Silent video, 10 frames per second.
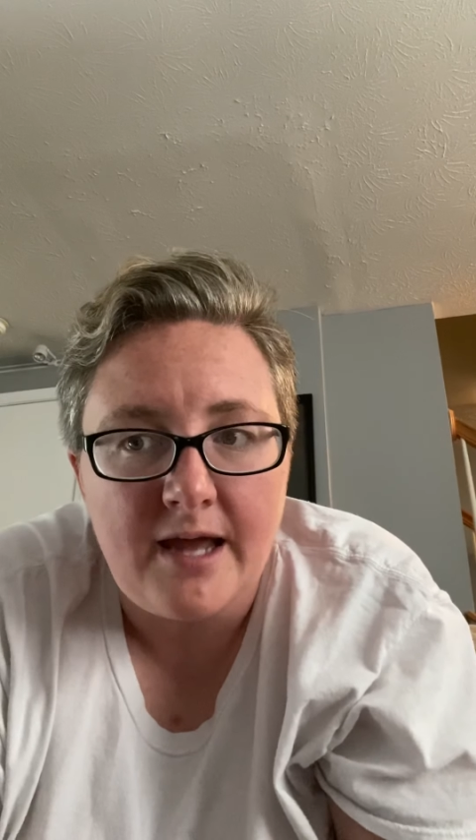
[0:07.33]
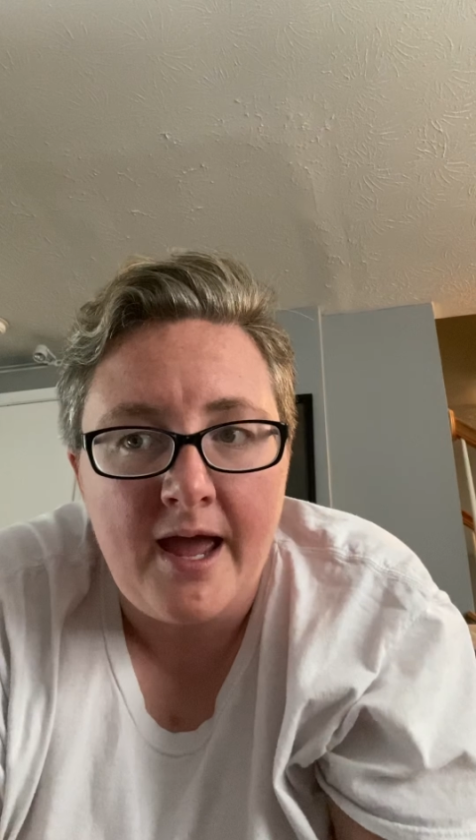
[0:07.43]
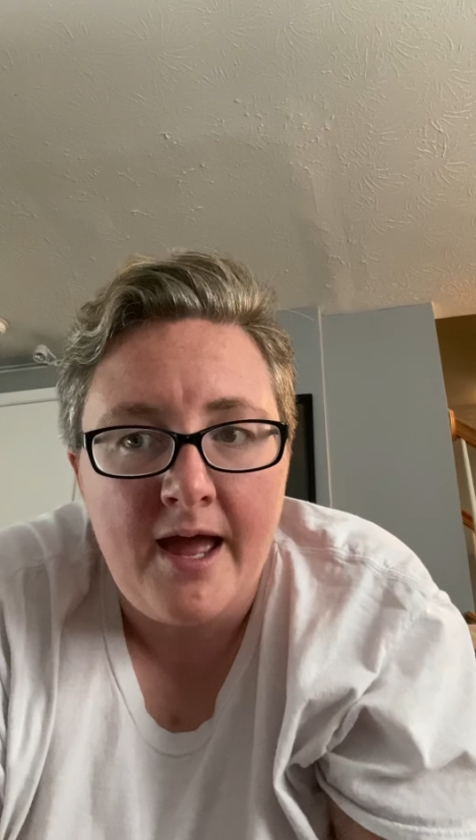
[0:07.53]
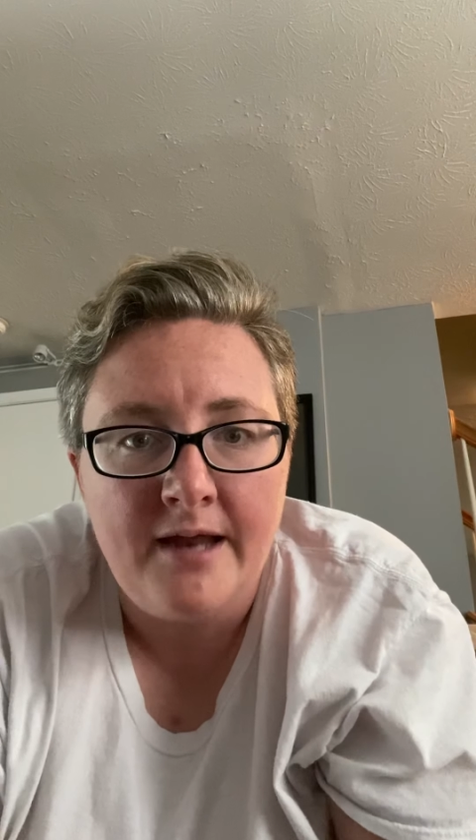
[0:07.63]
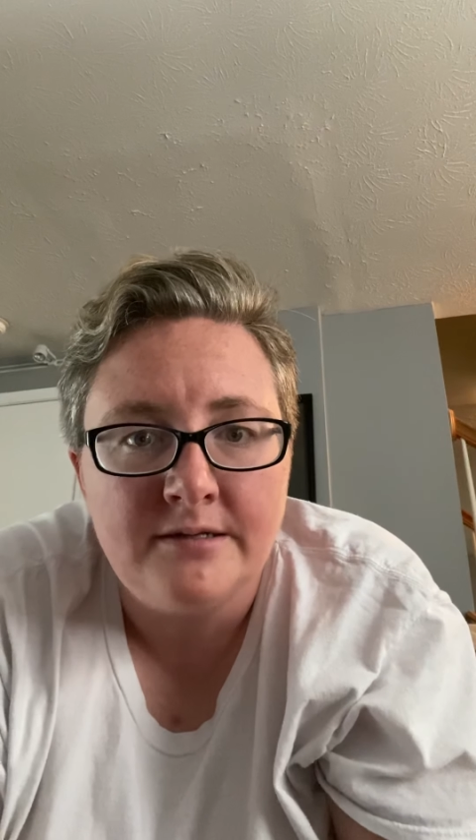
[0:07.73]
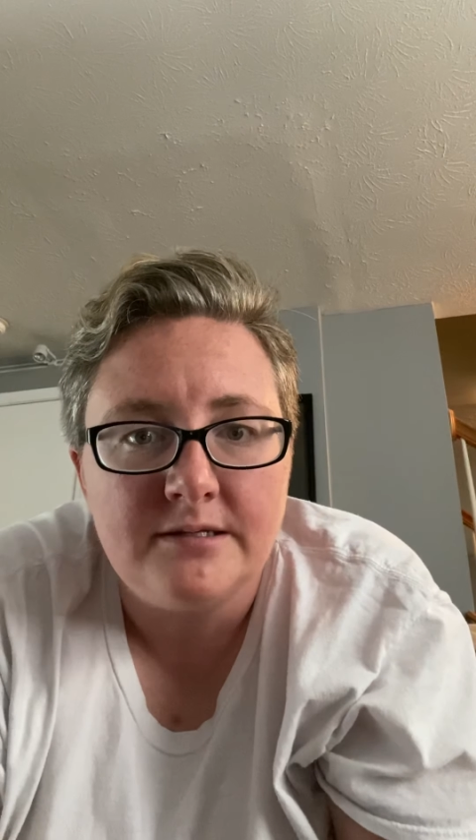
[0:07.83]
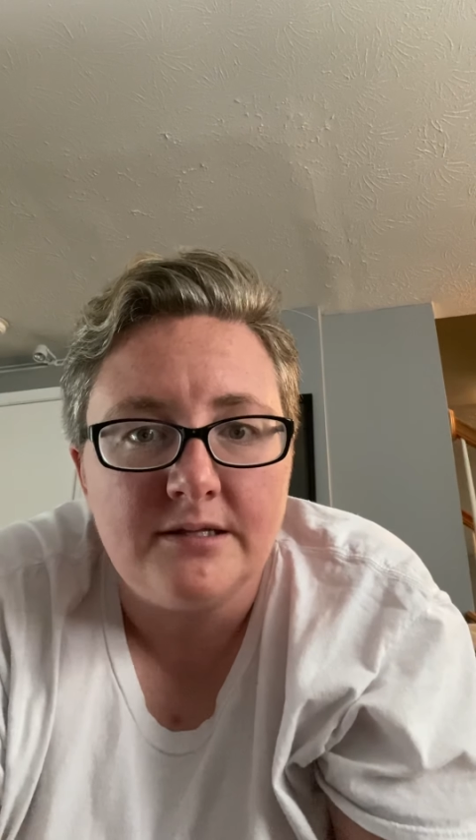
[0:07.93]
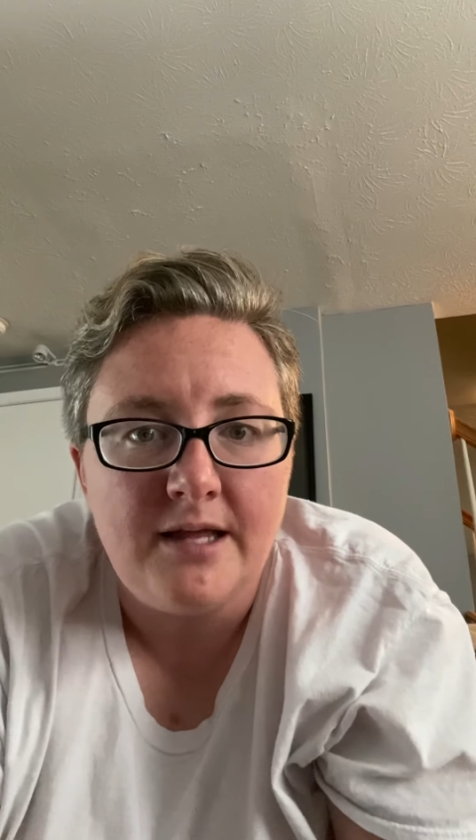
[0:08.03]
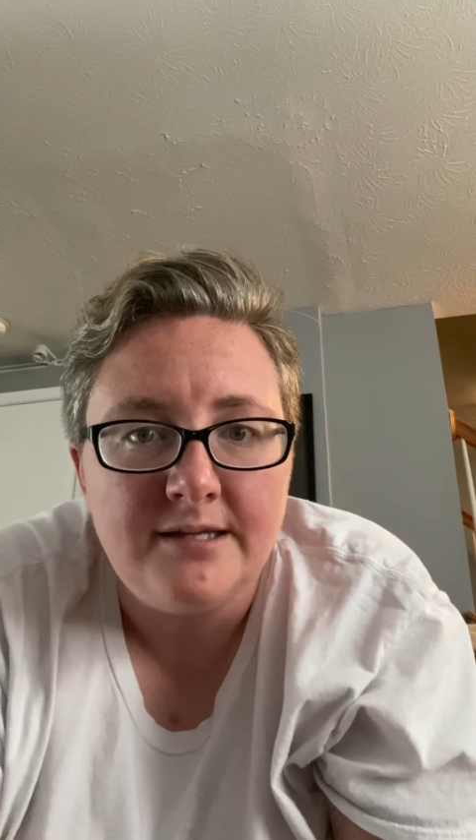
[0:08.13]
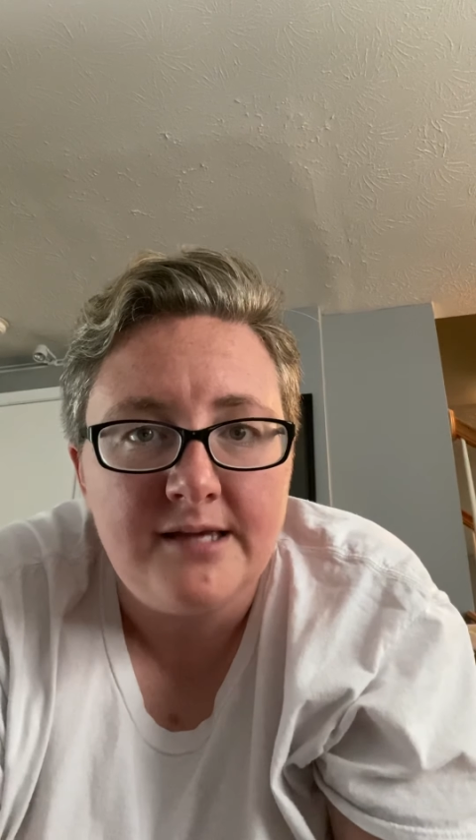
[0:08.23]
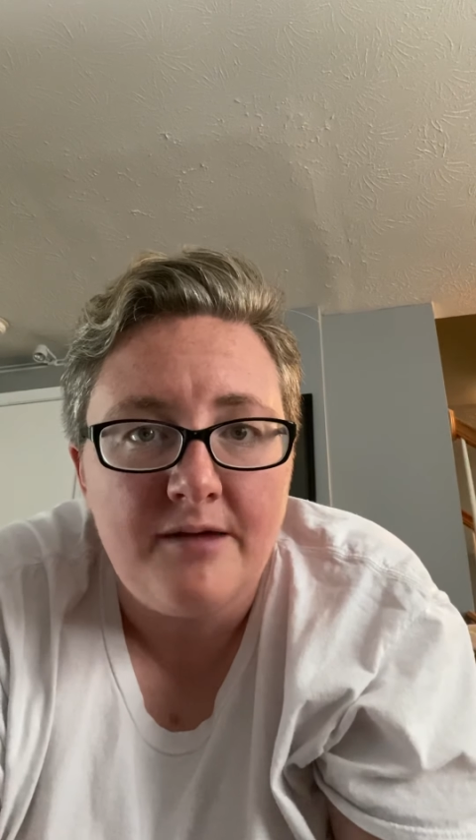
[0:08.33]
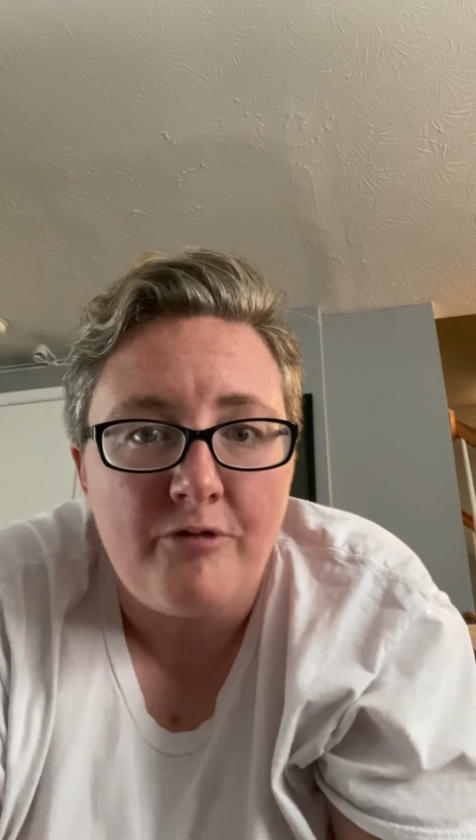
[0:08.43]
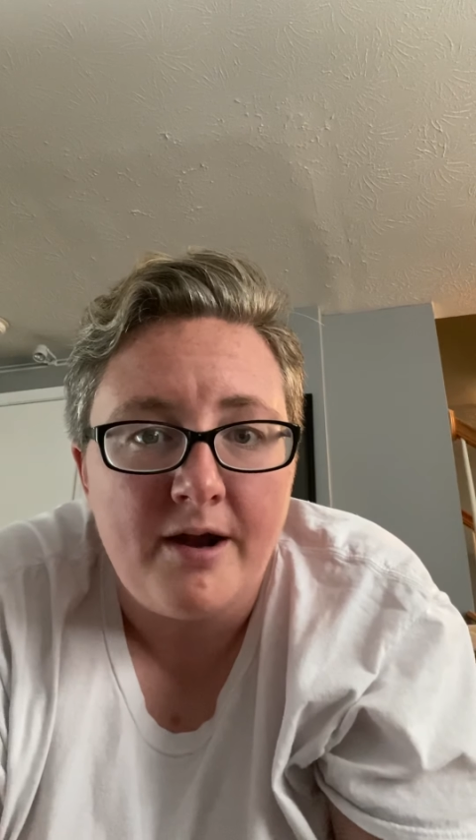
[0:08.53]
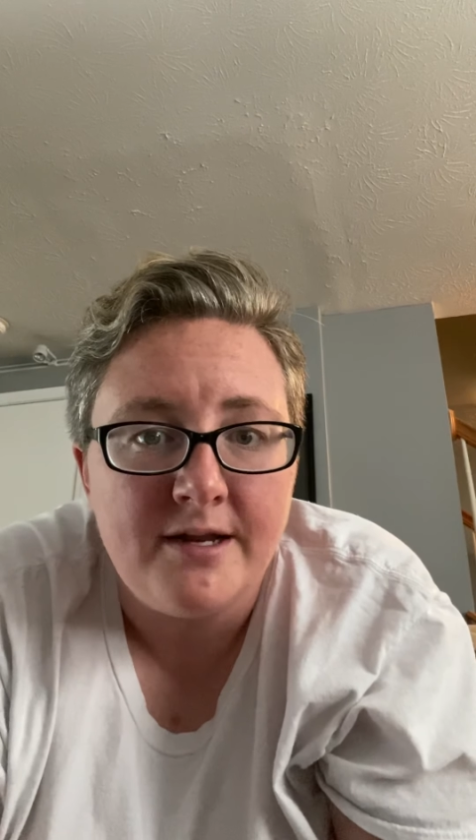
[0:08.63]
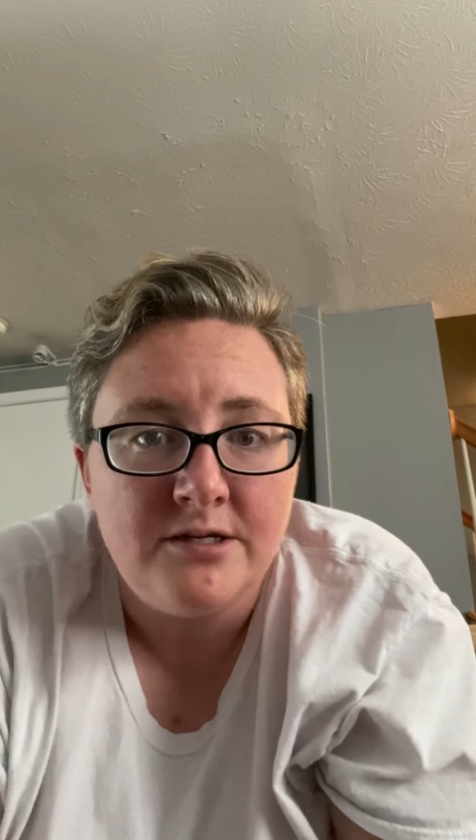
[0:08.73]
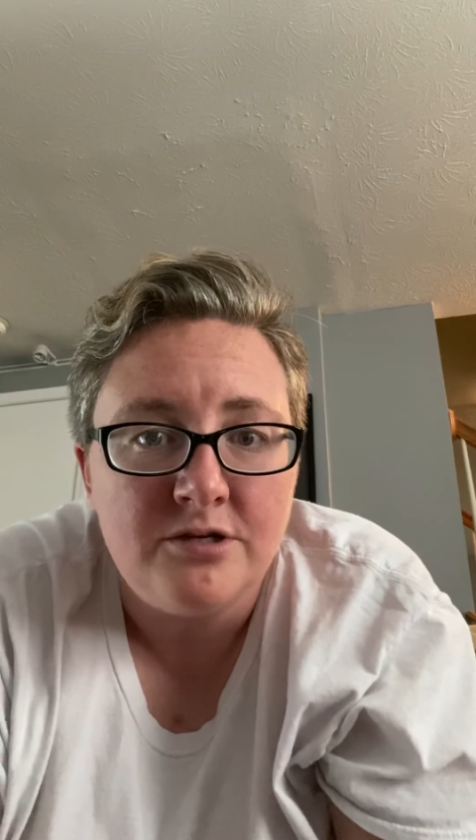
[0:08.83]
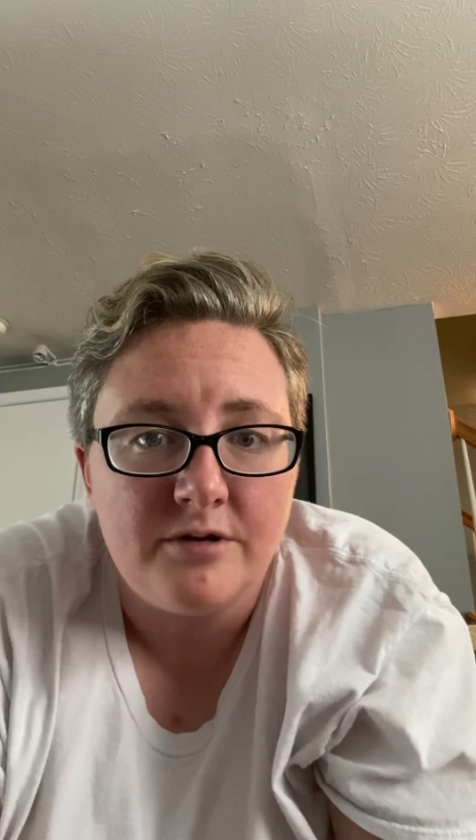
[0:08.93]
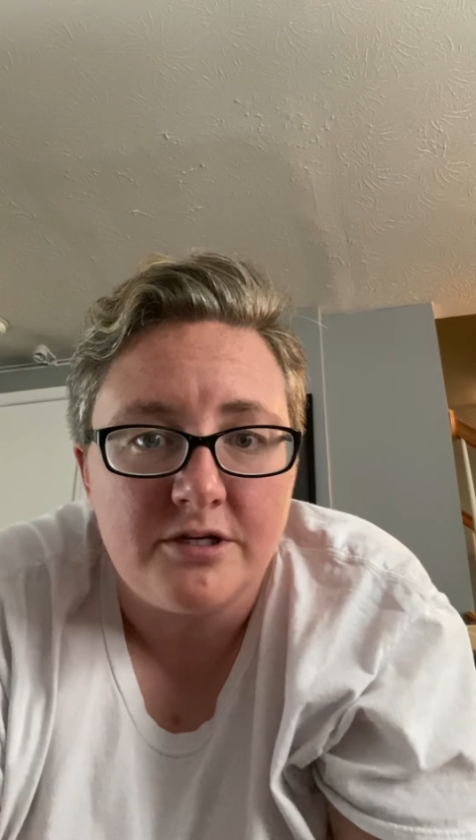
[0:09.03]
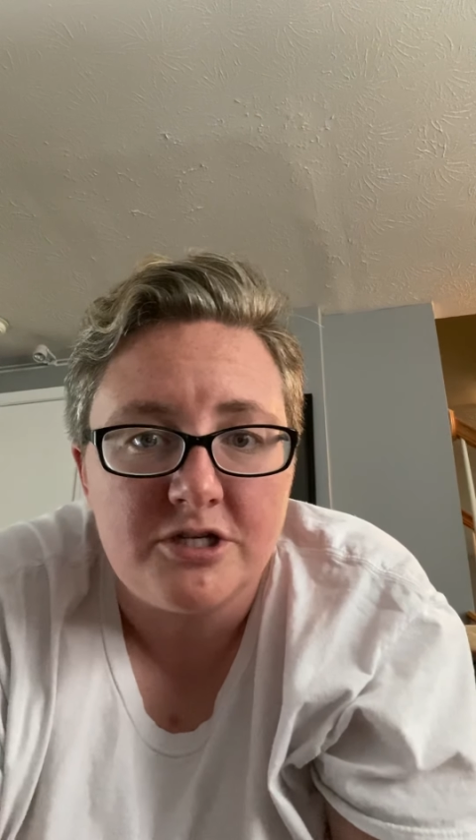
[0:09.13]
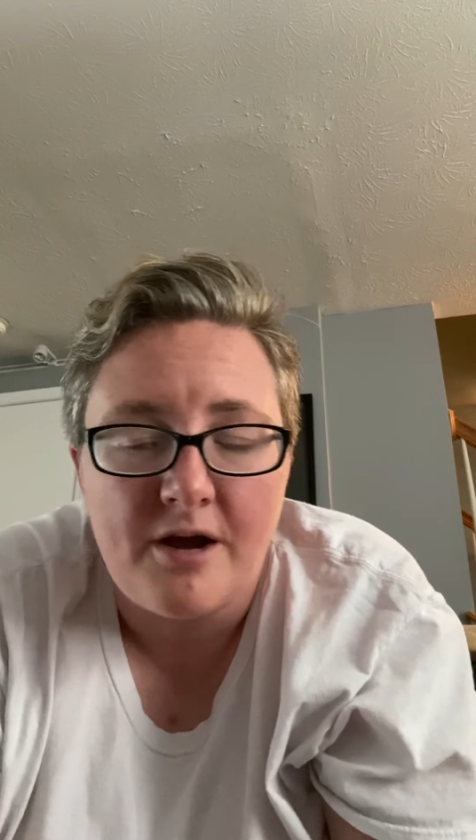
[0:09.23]
and let's get right into
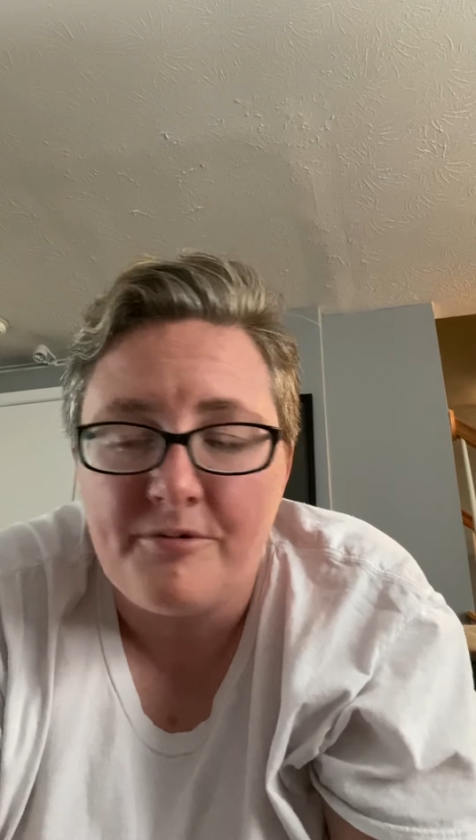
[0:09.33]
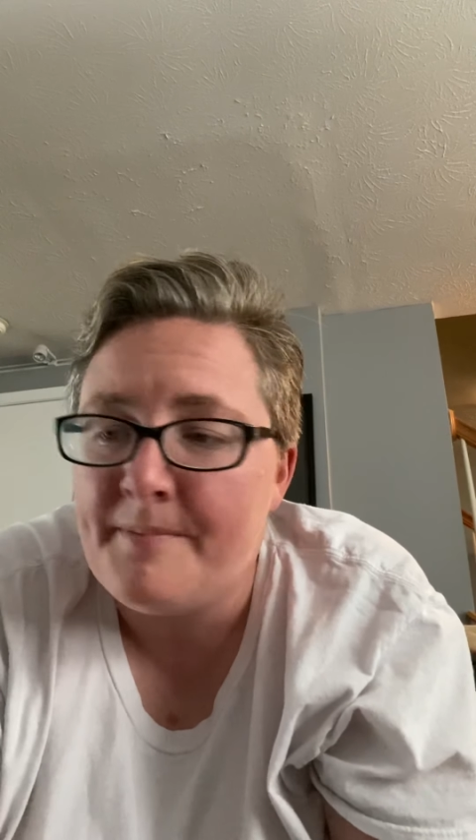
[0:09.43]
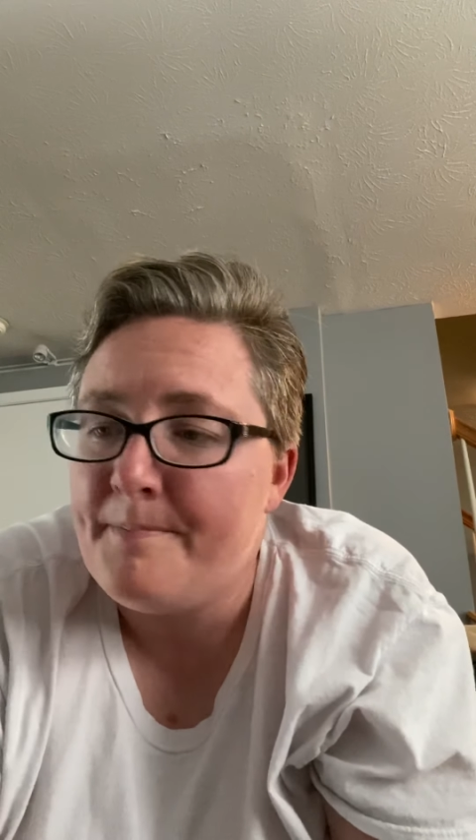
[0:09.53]
it, shall we?